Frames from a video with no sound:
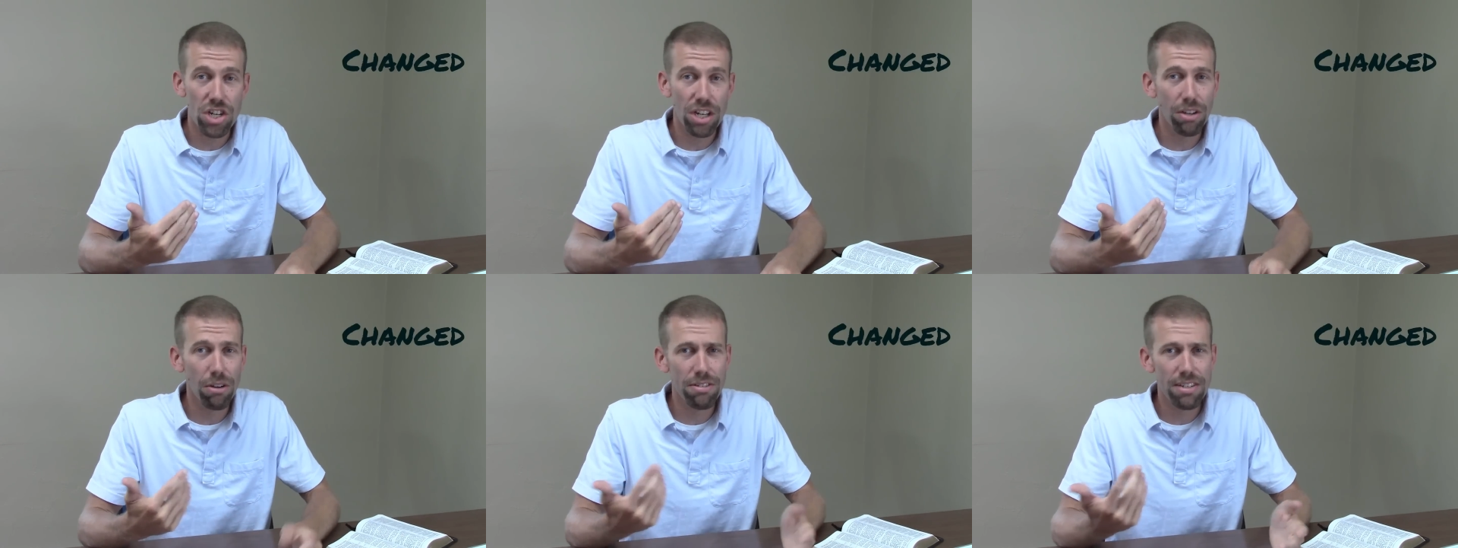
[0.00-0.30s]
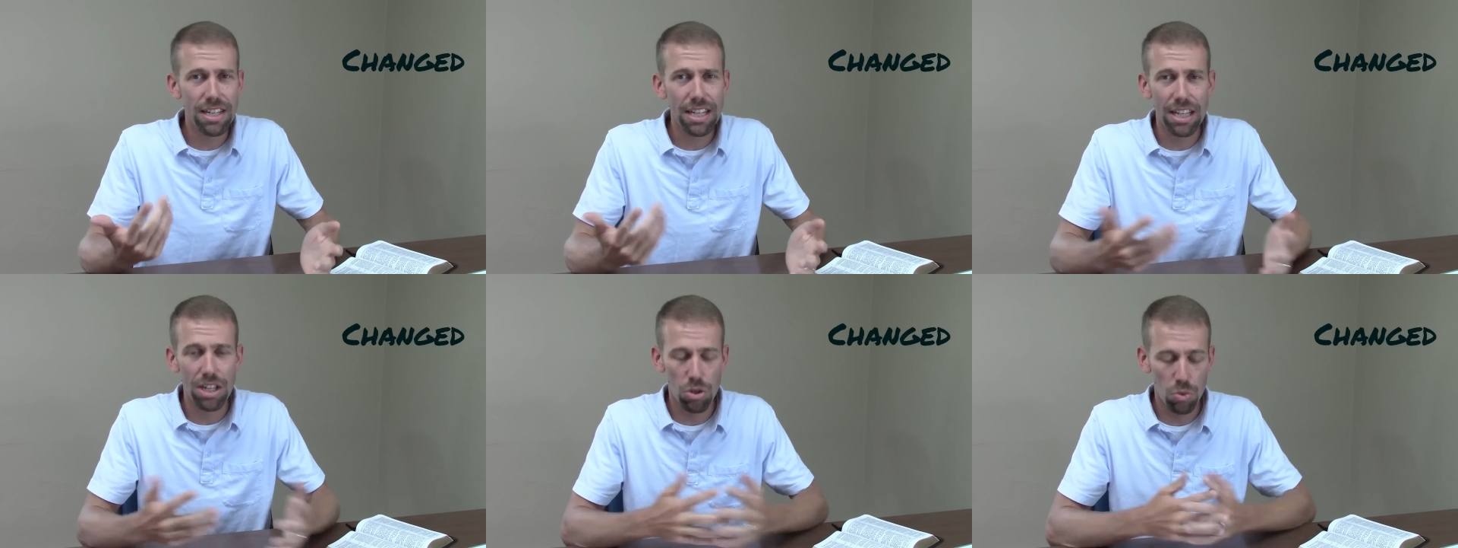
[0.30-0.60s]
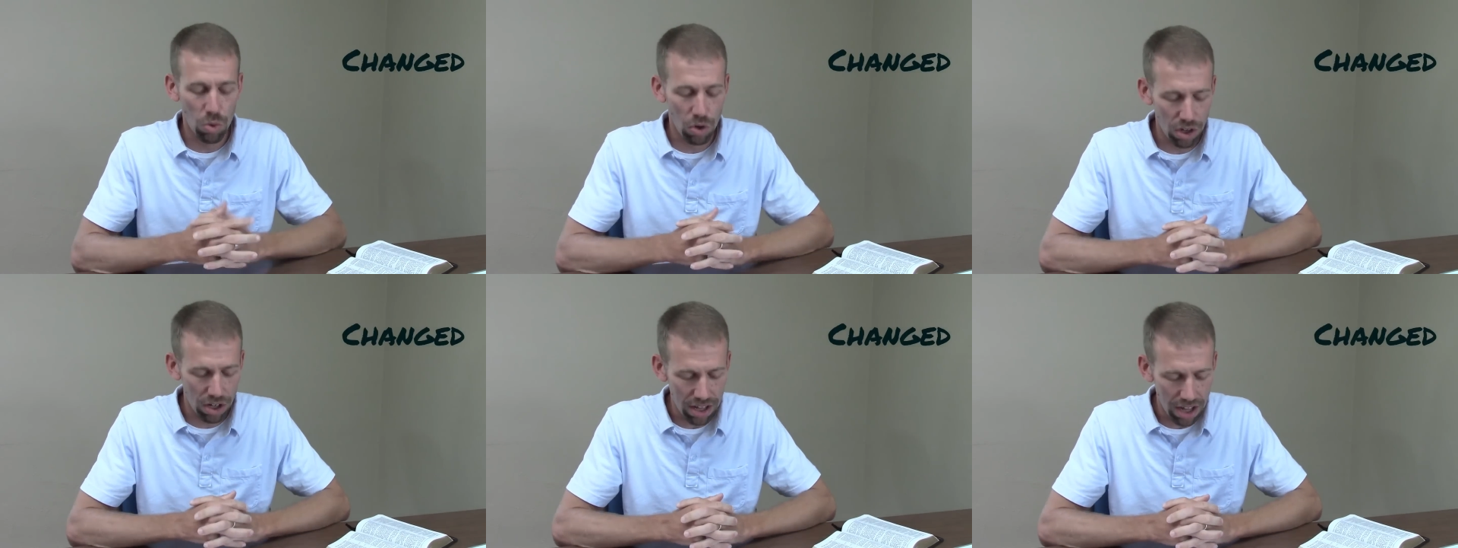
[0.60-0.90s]
You'll see this
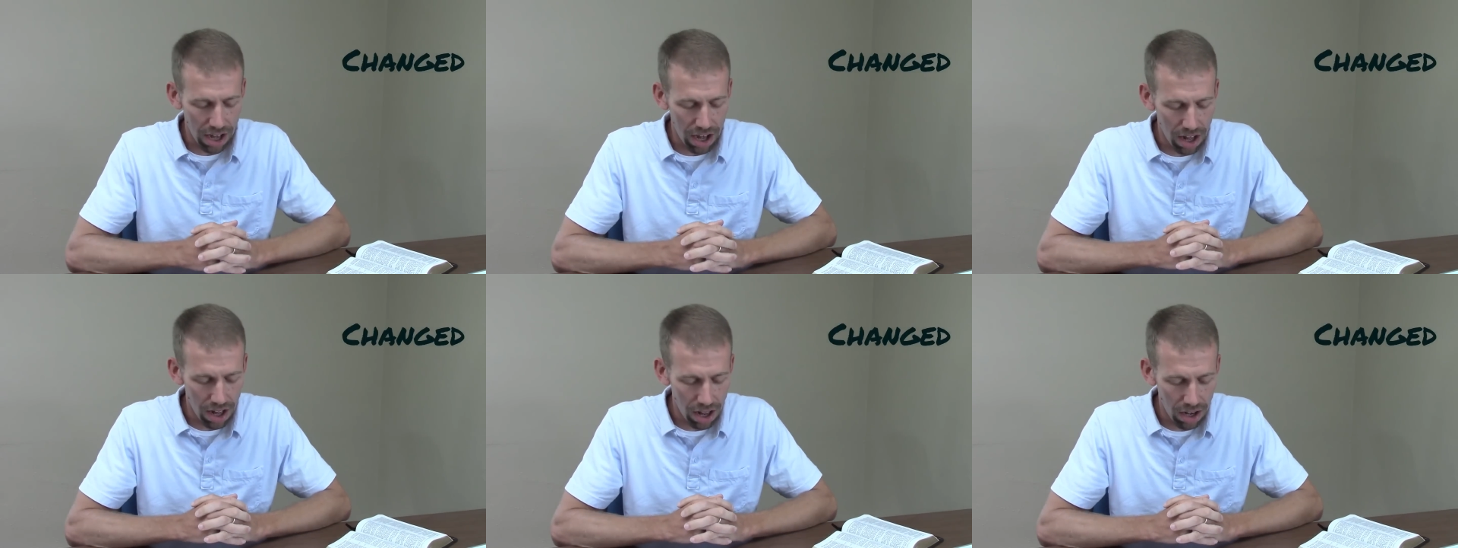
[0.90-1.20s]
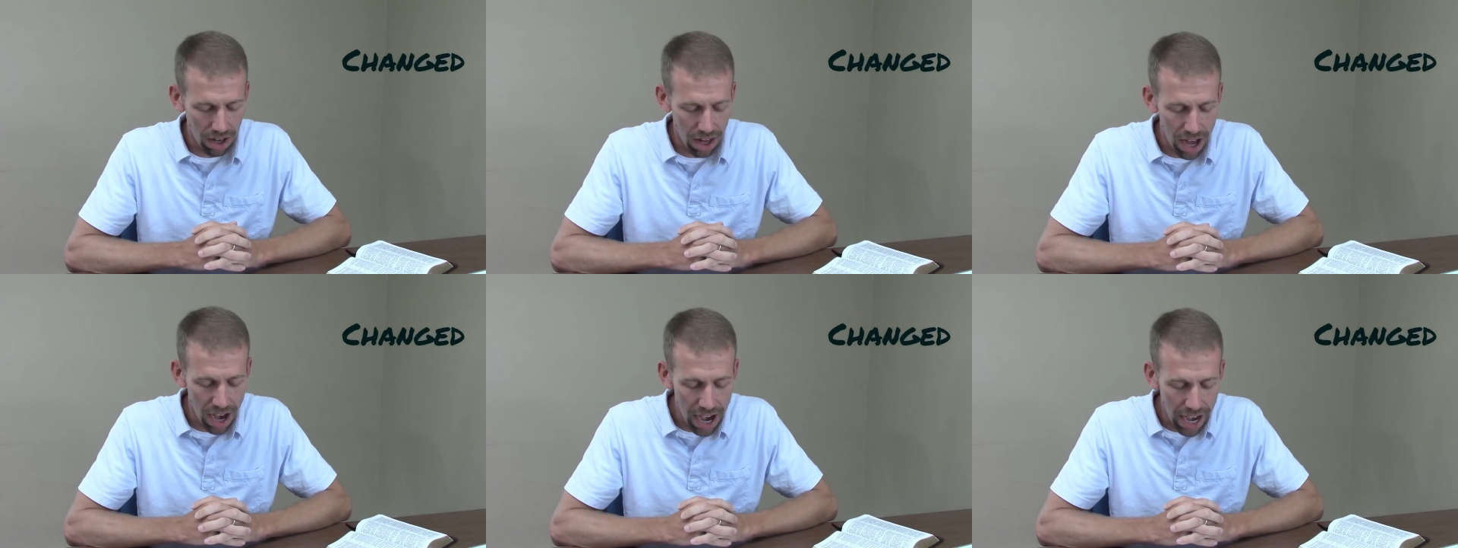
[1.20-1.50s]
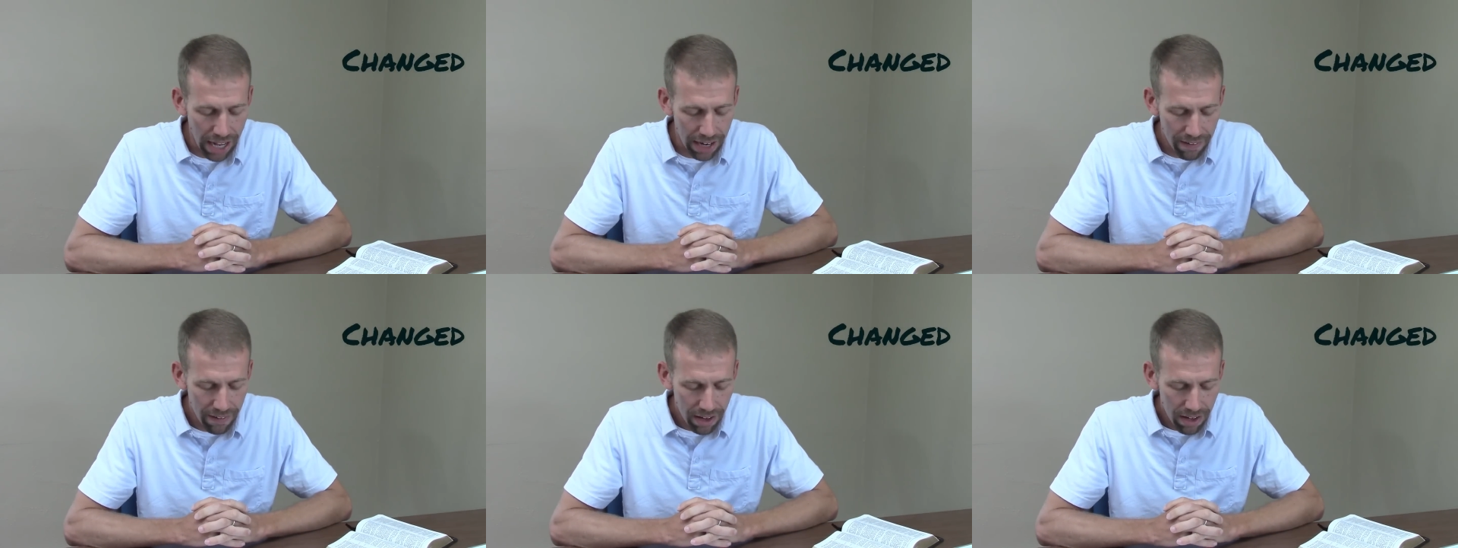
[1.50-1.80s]
word a, a
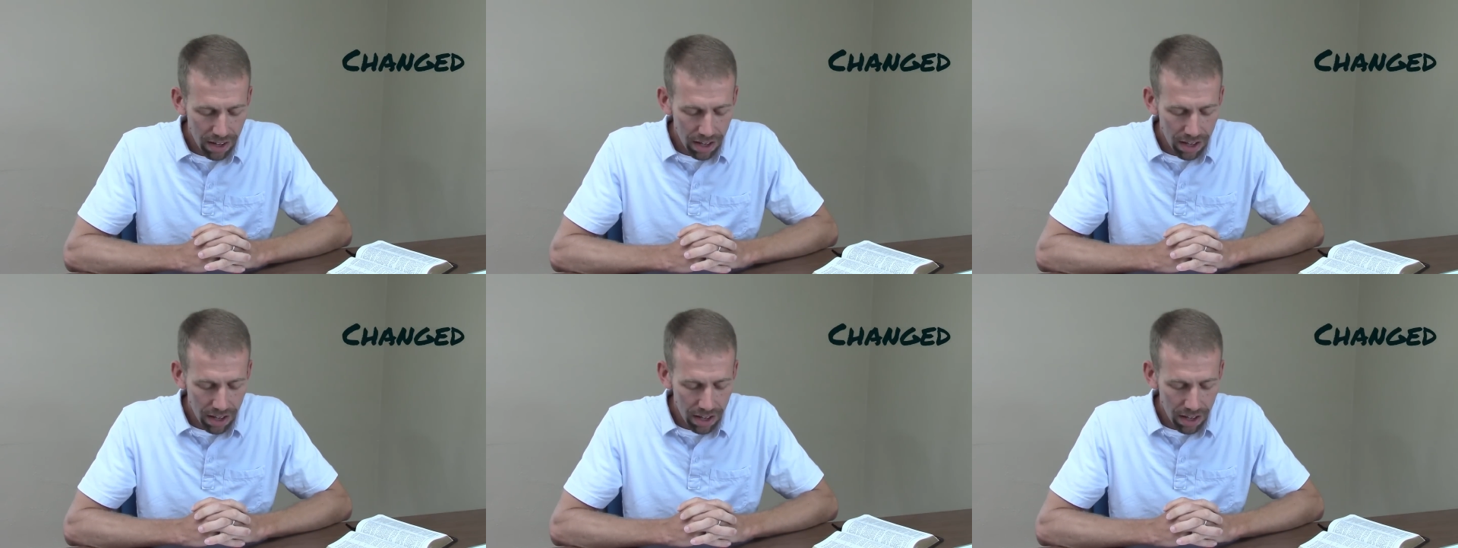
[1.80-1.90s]
lot.